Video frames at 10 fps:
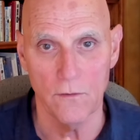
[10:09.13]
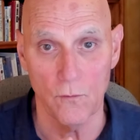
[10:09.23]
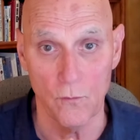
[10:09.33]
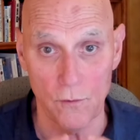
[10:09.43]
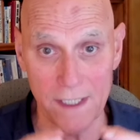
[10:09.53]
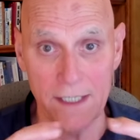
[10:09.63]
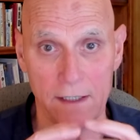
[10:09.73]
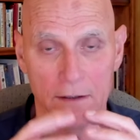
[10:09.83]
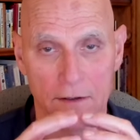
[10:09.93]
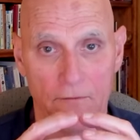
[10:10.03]

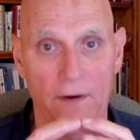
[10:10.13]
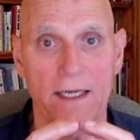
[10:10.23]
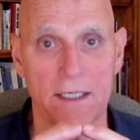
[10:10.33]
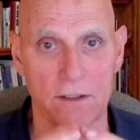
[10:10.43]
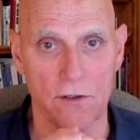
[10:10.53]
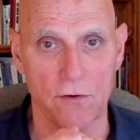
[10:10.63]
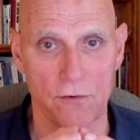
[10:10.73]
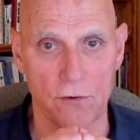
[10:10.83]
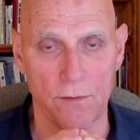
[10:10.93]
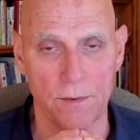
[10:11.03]
redefining the
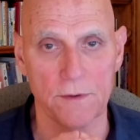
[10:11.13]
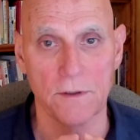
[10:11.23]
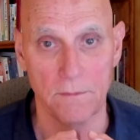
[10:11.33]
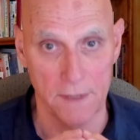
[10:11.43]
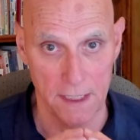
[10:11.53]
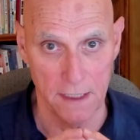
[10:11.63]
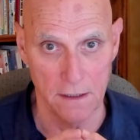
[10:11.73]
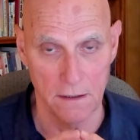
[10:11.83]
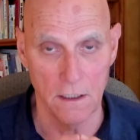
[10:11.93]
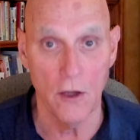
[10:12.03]
group to
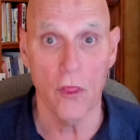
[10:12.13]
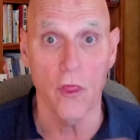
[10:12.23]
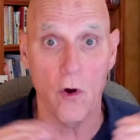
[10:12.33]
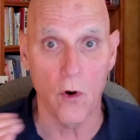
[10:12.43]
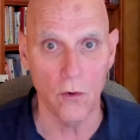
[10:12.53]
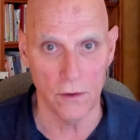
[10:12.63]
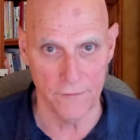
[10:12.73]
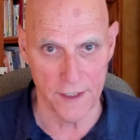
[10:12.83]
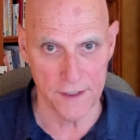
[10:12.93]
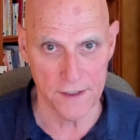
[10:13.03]
mean the whole
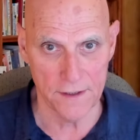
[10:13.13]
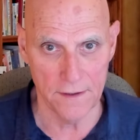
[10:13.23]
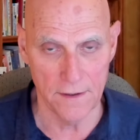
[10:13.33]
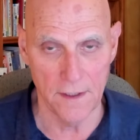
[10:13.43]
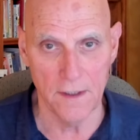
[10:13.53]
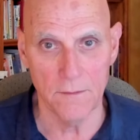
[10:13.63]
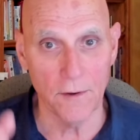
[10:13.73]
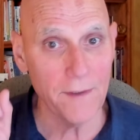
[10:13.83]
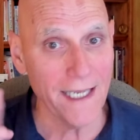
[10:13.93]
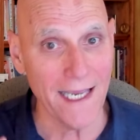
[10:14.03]
of us,
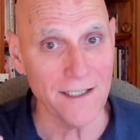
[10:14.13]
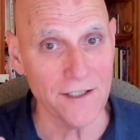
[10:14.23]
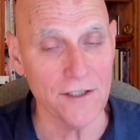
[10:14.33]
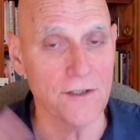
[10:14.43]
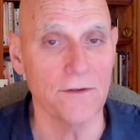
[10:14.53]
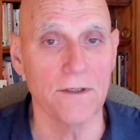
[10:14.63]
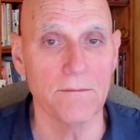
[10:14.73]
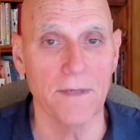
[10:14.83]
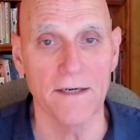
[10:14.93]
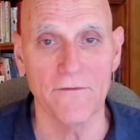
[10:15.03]
but we can't just do
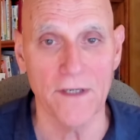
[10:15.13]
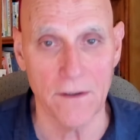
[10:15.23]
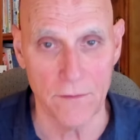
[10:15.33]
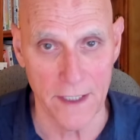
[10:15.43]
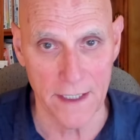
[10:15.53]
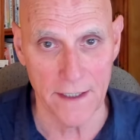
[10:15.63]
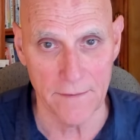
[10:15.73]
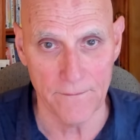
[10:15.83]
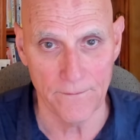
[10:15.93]
it by finger wagging.